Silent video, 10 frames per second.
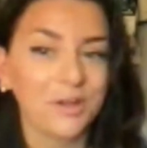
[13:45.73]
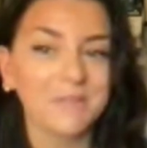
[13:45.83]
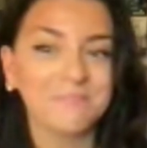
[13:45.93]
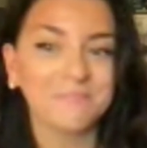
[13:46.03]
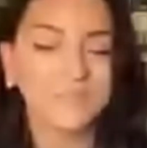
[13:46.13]

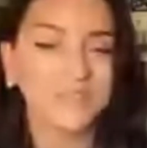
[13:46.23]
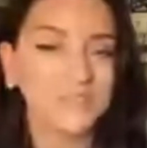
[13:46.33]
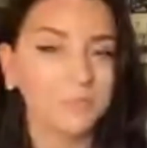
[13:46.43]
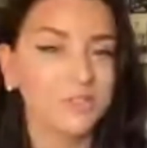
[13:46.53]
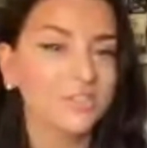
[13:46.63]
Great. Thanks
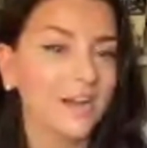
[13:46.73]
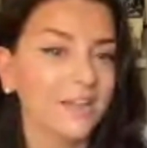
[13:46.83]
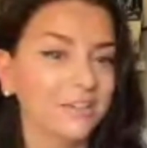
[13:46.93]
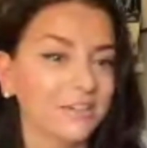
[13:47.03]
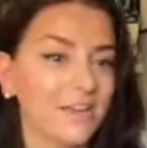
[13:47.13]
so much,
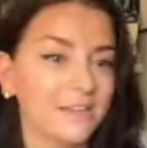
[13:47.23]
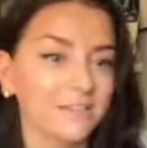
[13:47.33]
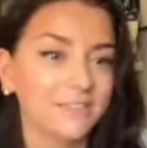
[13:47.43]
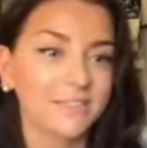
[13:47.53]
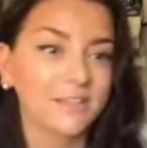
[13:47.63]
Tyler. And